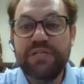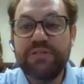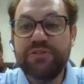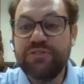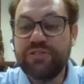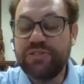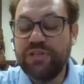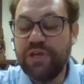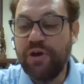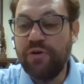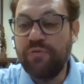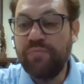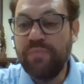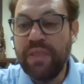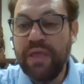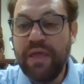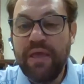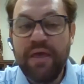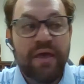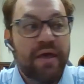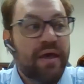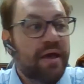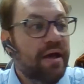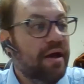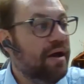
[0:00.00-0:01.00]
So
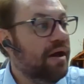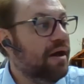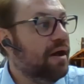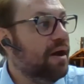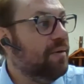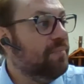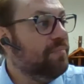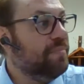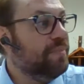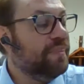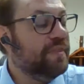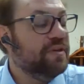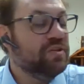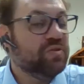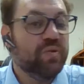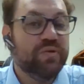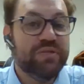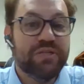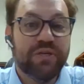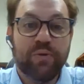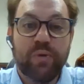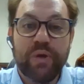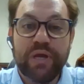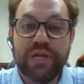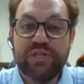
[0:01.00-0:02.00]
this
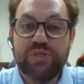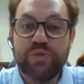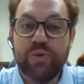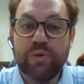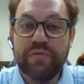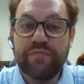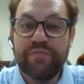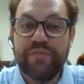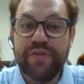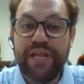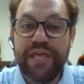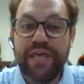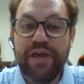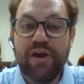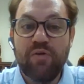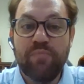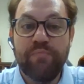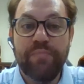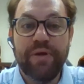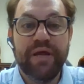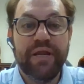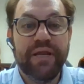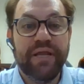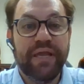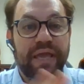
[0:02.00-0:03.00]
was a quick, short video,
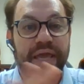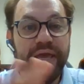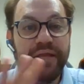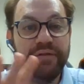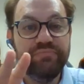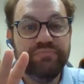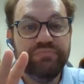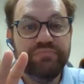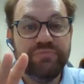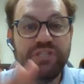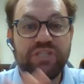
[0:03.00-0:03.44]
but again,